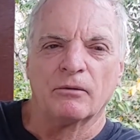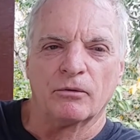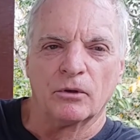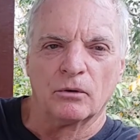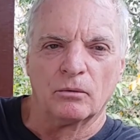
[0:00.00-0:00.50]

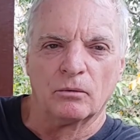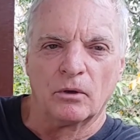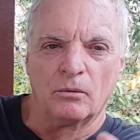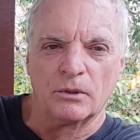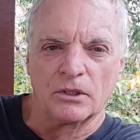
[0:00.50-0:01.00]
For
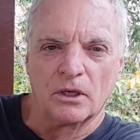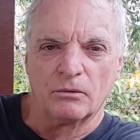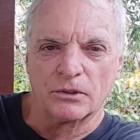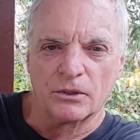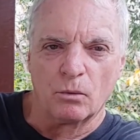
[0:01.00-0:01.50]
all we saw
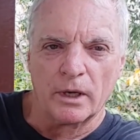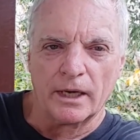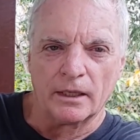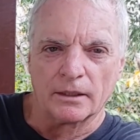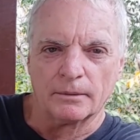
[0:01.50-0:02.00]
was the one
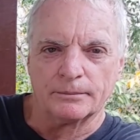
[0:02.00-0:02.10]
ant.